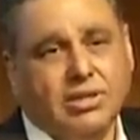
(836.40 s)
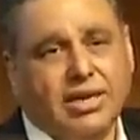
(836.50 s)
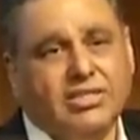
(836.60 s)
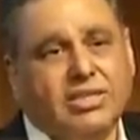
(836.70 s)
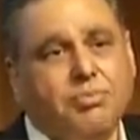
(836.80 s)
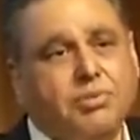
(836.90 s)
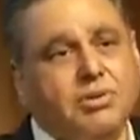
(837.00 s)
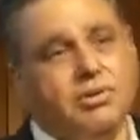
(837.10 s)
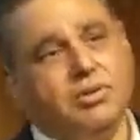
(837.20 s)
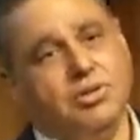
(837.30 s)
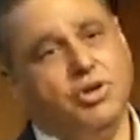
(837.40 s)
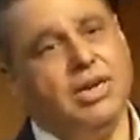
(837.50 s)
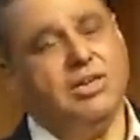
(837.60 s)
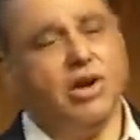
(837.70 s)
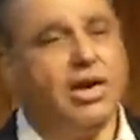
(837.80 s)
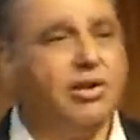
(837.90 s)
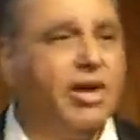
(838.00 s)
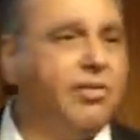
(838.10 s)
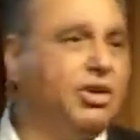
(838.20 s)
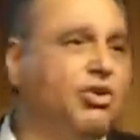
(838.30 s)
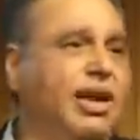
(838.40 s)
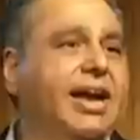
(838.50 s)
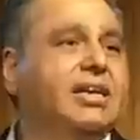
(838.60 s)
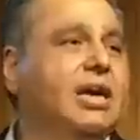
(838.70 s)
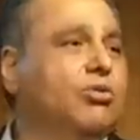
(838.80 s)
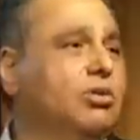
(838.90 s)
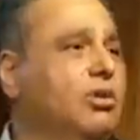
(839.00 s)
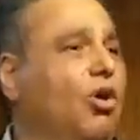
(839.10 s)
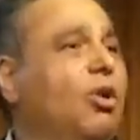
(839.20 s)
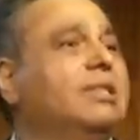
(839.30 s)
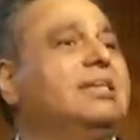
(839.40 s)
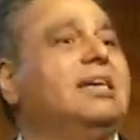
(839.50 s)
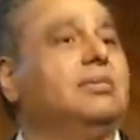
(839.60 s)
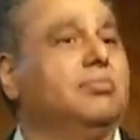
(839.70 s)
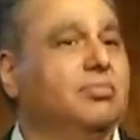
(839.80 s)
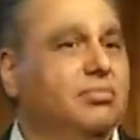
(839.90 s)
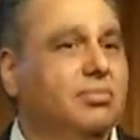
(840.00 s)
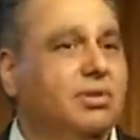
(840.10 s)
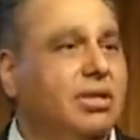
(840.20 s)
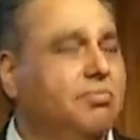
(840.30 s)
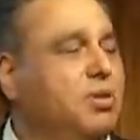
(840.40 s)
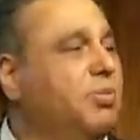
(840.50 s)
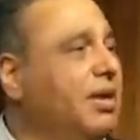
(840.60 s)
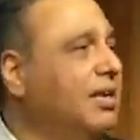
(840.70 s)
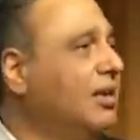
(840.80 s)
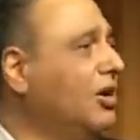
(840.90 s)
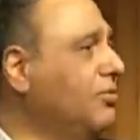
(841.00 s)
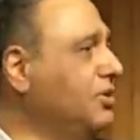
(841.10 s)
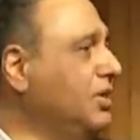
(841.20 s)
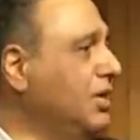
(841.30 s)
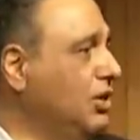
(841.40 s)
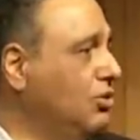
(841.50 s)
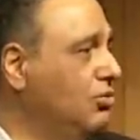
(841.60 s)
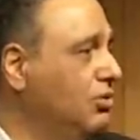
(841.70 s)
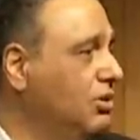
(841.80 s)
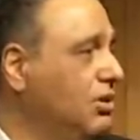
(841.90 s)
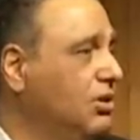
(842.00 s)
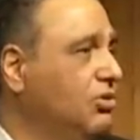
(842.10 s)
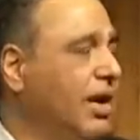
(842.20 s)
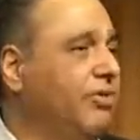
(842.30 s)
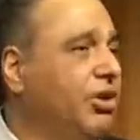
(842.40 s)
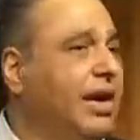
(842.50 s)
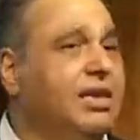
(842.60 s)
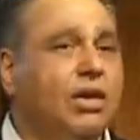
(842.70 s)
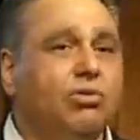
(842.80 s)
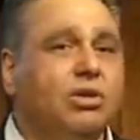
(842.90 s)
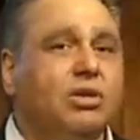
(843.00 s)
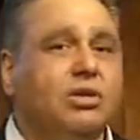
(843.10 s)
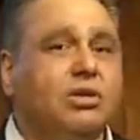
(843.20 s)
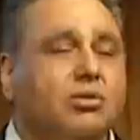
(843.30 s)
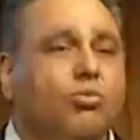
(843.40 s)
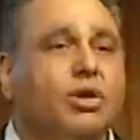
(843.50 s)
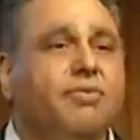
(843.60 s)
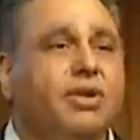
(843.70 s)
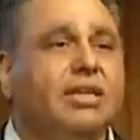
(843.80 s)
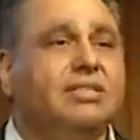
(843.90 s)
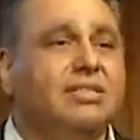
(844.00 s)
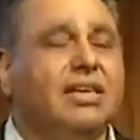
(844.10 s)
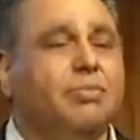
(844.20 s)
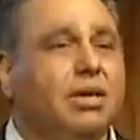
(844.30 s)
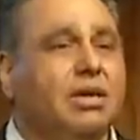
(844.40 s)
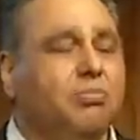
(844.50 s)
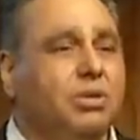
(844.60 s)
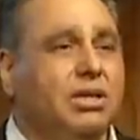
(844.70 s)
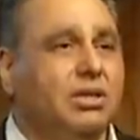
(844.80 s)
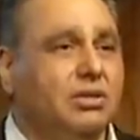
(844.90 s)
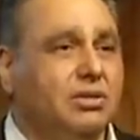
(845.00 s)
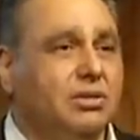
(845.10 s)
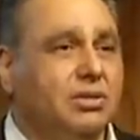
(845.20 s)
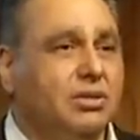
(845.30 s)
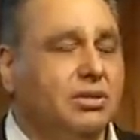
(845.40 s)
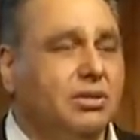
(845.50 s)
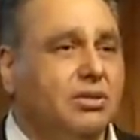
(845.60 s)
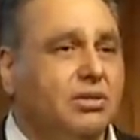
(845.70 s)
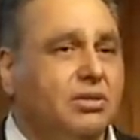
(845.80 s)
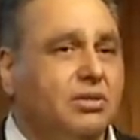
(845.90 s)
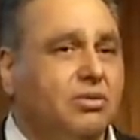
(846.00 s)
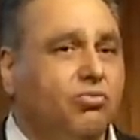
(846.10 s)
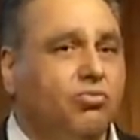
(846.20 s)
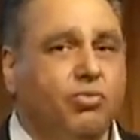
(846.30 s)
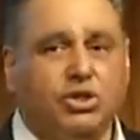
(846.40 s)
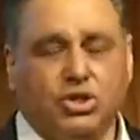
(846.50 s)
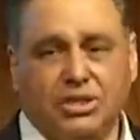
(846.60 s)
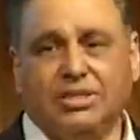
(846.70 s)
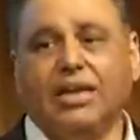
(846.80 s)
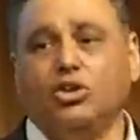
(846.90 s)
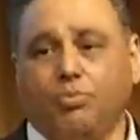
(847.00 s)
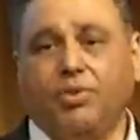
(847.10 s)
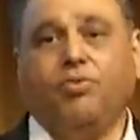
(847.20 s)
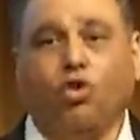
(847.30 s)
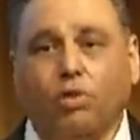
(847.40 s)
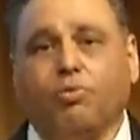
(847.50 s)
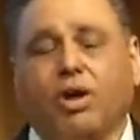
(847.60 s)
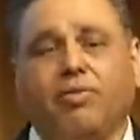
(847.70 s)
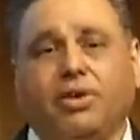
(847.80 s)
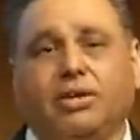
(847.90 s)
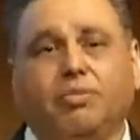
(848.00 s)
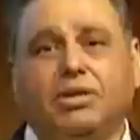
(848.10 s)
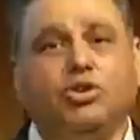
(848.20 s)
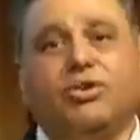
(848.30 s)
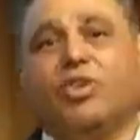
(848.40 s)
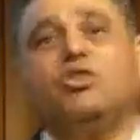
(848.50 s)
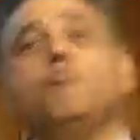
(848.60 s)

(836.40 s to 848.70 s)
except you get tired of having your hand out all the time. And people get tired of seeing you to have your hand out. What if you can set up a company which is designed to be for profit, but you're not trying